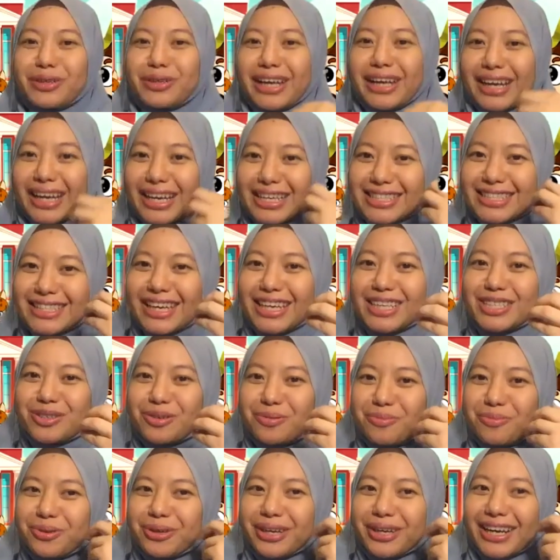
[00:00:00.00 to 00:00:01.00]
like I said,
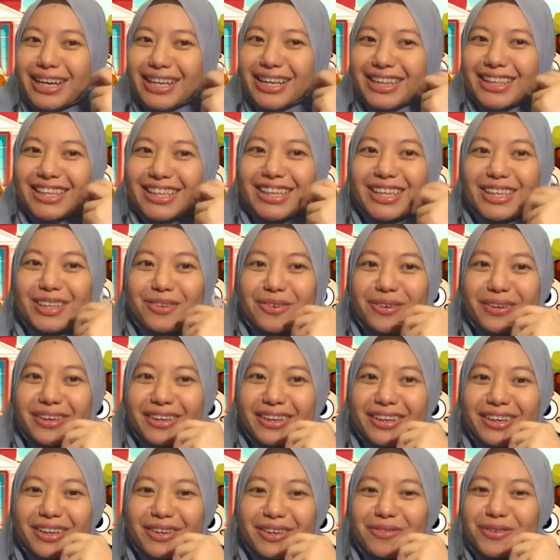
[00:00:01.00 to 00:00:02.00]
don't put anything in your
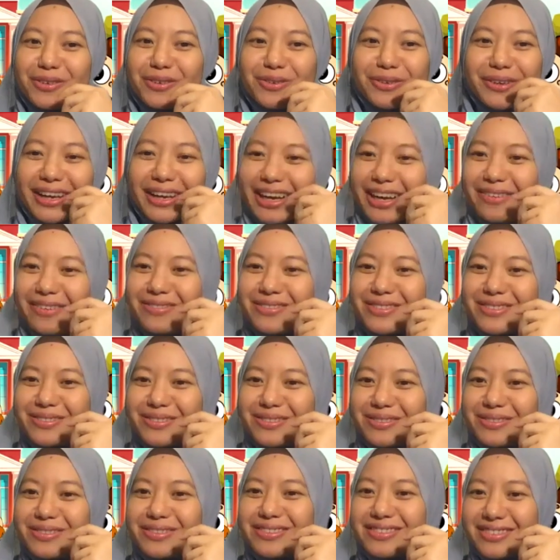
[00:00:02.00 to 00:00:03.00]
ear if you don't mm-hmm. have
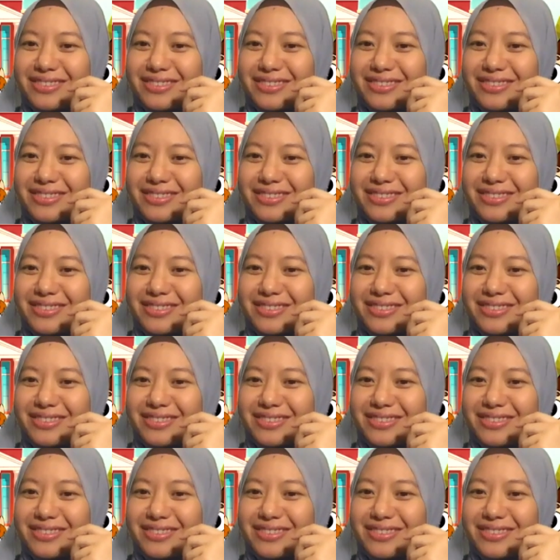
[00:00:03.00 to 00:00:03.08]
to.